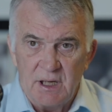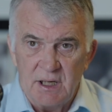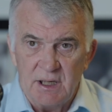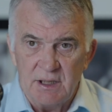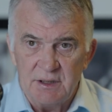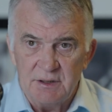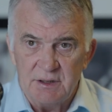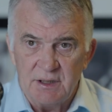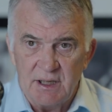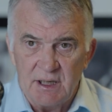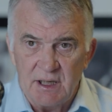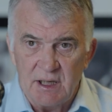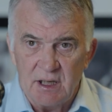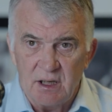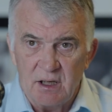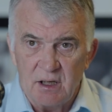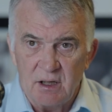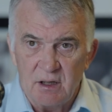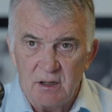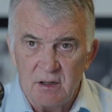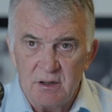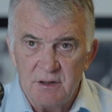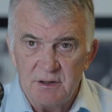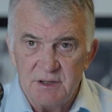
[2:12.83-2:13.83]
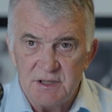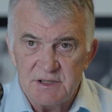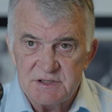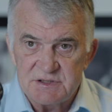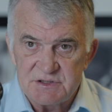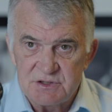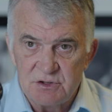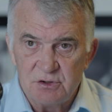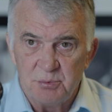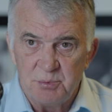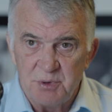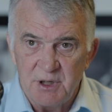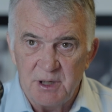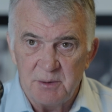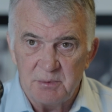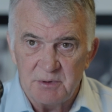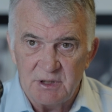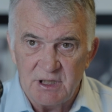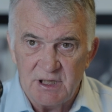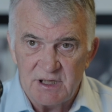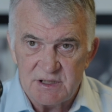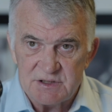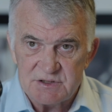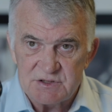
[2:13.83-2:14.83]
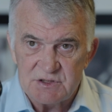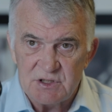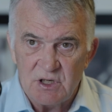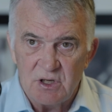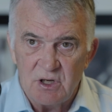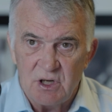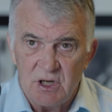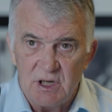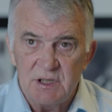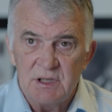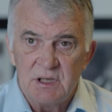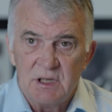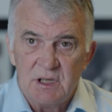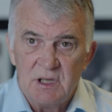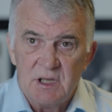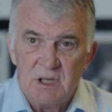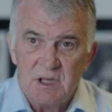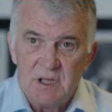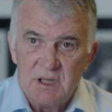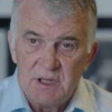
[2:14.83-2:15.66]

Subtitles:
And now there's still people outside.